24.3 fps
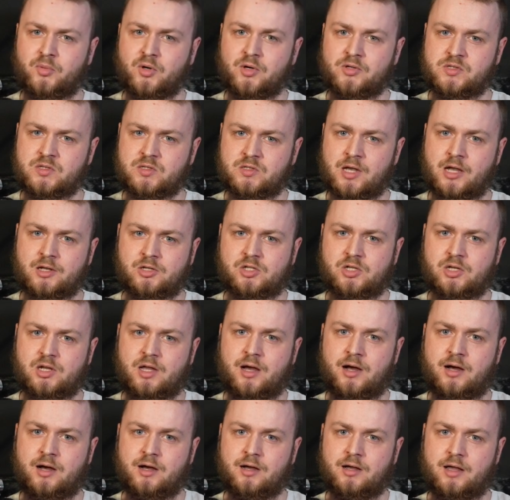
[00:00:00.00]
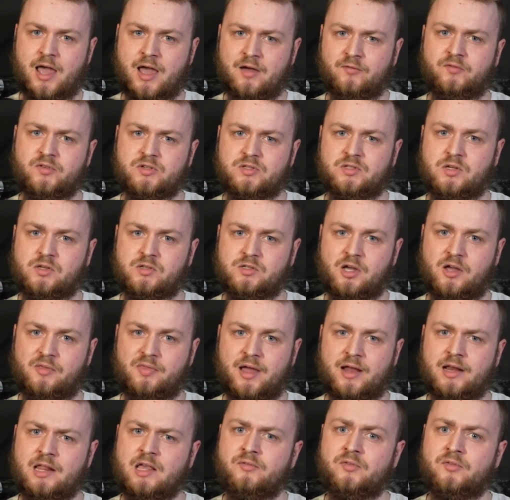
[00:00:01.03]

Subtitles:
put such emphasis on that.